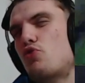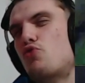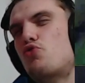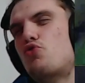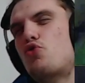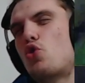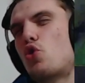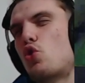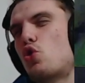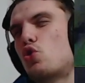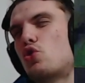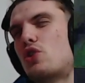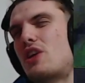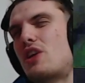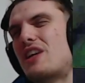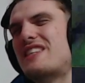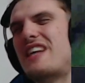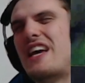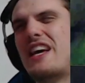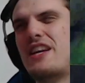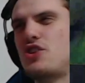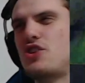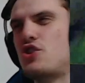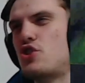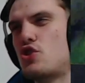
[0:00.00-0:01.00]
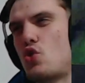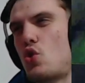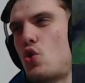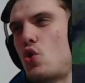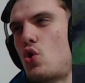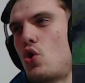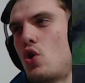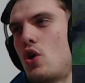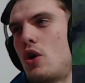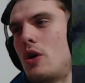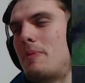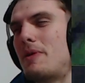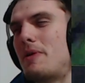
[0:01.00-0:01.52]
four roll backs and just go.
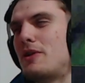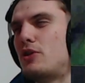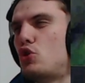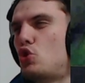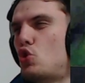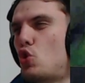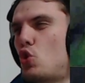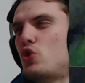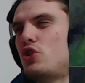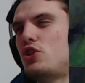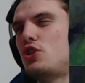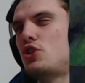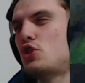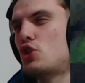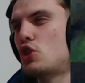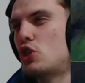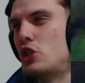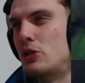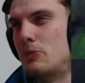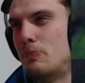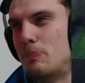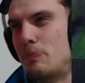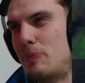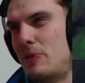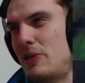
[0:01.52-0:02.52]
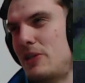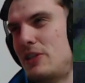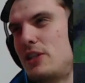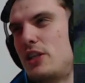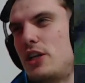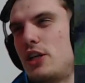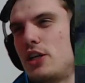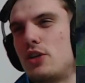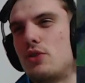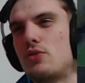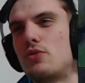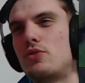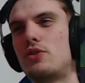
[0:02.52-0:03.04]
But don't yeah. completely
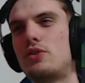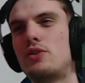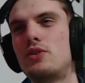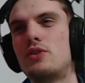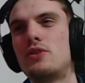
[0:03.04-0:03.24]
ignore.